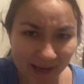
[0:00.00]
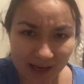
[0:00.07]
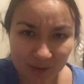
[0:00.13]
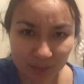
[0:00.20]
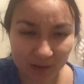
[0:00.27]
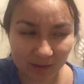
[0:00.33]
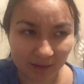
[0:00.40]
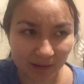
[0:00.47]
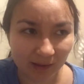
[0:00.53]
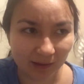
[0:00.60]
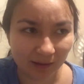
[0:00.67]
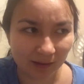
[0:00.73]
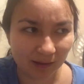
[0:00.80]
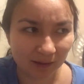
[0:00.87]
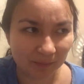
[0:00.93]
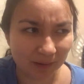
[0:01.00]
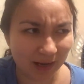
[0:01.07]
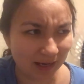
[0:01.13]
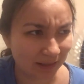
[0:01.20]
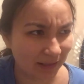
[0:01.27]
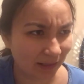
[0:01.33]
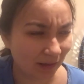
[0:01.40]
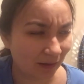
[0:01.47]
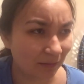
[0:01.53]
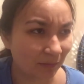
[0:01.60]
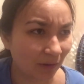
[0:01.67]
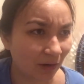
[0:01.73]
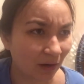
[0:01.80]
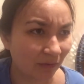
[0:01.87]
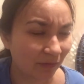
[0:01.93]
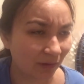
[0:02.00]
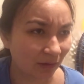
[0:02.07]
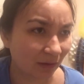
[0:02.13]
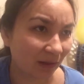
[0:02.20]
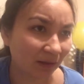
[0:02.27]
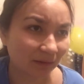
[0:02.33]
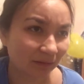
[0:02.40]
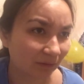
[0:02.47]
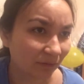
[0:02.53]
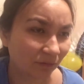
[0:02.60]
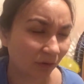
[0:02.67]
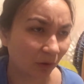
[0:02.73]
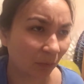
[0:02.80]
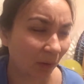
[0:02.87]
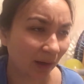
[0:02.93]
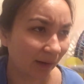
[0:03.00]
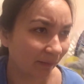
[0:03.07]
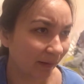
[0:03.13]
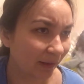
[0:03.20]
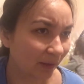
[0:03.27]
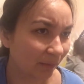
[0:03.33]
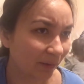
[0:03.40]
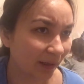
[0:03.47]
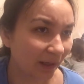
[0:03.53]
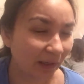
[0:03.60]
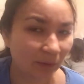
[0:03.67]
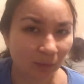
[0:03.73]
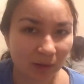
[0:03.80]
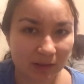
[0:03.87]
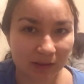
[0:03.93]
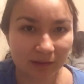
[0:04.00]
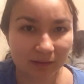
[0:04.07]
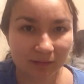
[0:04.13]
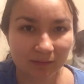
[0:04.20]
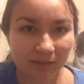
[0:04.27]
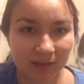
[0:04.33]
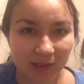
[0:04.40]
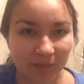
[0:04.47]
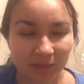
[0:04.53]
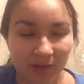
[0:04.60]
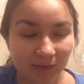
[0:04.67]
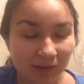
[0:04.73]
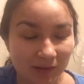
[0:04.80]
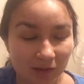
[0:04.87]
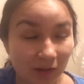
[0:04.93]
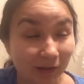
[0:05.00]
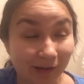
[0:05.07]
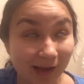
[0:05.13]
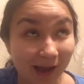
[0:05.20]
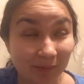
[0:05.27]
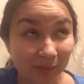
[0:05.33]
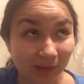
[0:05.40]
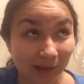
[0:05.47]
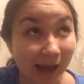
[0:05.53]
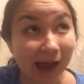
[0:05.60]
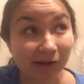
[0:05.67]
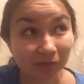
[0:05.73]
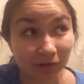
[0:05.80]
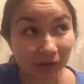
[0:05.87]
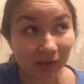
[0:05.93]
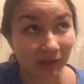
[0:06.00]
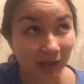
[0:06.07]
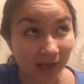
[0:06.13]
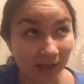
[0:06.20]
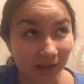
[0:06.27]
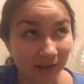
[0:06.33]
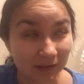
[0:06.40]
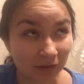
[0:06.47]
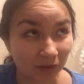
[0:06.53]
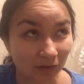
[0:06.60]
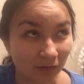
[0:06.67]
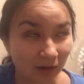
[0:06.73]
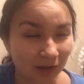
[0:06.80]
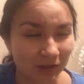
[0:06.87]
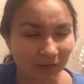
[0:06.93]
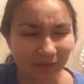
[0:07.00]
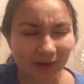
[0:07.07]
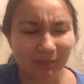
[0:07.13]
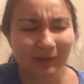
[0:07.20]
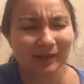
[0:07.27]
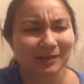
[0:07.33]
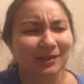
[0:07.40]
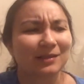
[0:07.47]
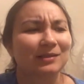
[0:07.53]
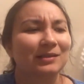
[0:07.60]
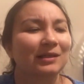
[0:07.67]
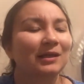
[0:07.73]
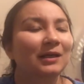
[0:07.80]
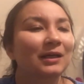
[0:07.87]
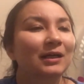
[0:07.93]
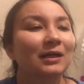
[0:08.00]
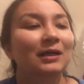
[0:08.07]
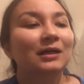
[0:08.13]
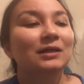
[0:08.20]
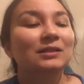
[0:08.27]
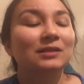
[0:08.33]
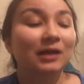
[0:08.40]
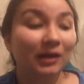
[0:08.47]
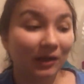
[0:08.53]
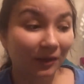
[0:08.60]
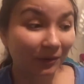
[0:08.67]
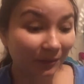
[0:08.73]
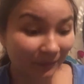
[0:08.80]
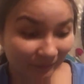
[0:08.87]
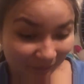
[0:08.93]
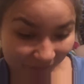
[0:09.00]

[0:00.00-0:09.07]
had been like um, acting up off and on for a while anyway. It wasn't something that started happening after he'd taken it to the garage, if that makes sense. So,